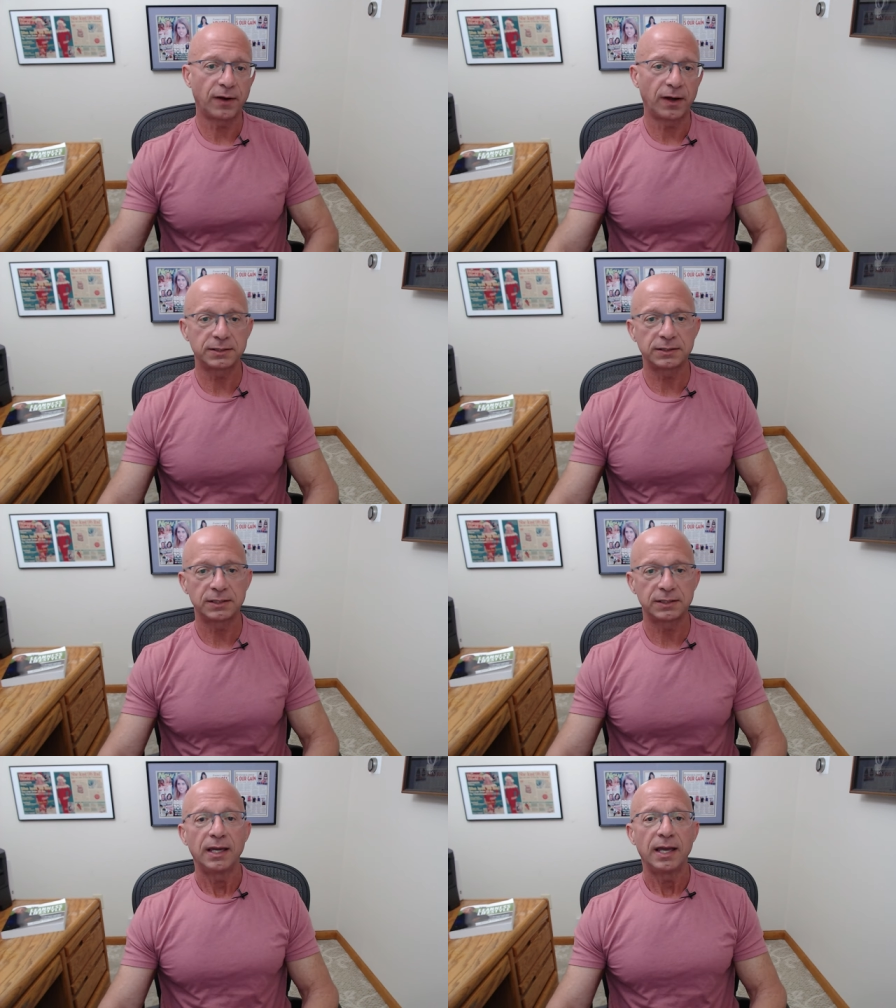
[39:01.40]
funds
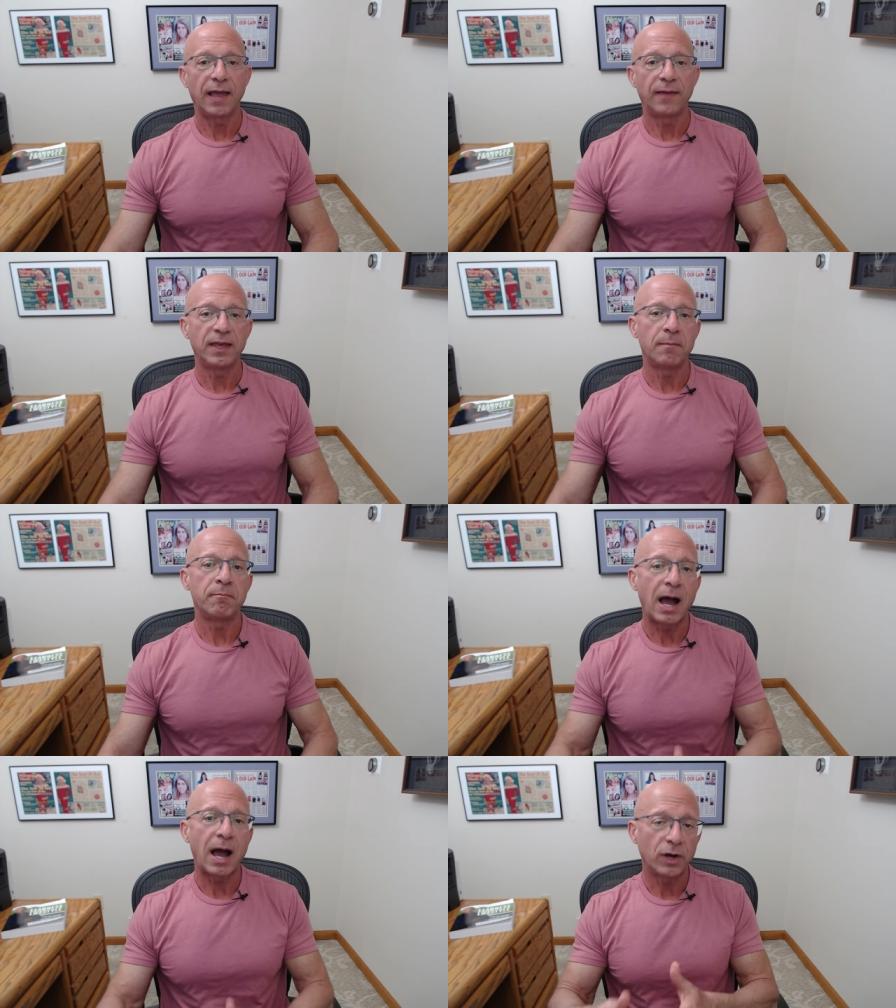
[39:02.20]
and the
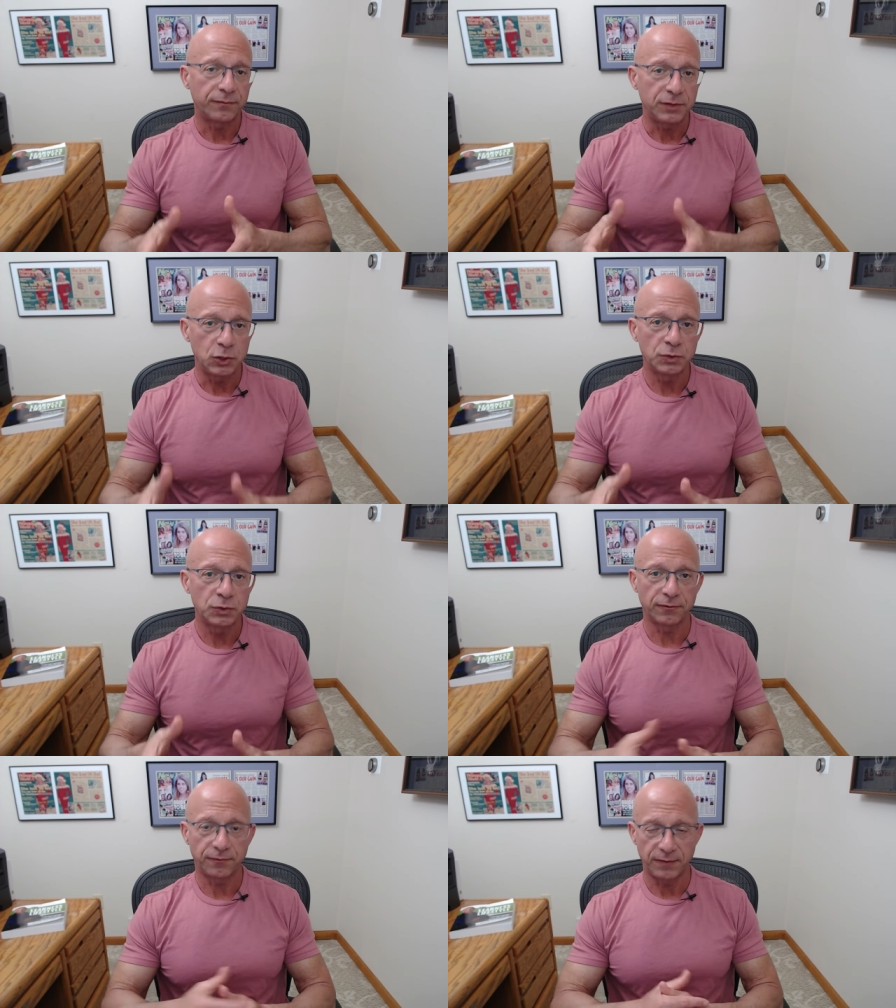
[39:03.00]
amount of
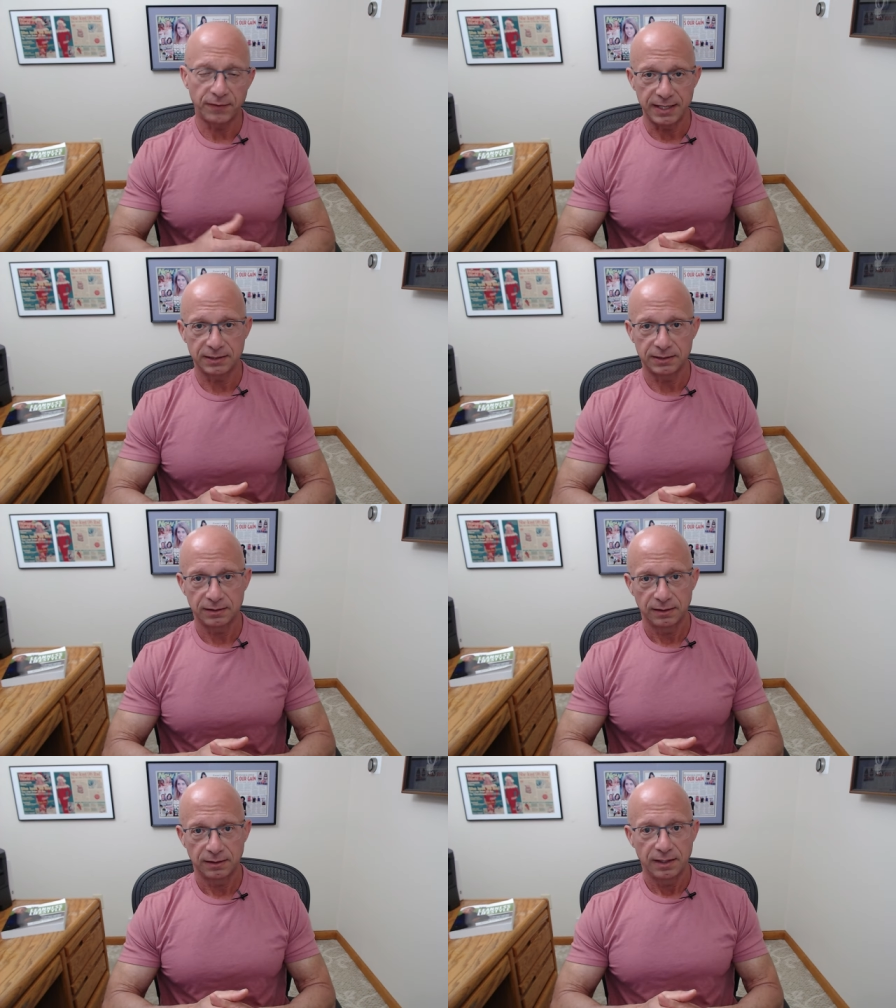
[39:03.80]
user fees